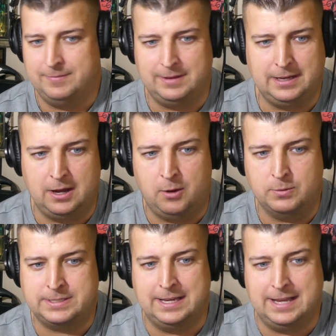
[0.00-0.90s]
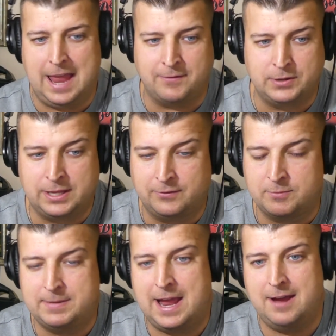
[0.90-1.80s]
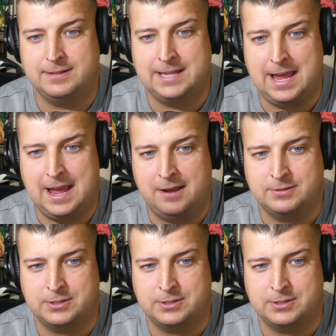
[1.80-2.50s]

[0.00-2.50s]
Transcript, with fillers: You know, was hitting everything from downtown.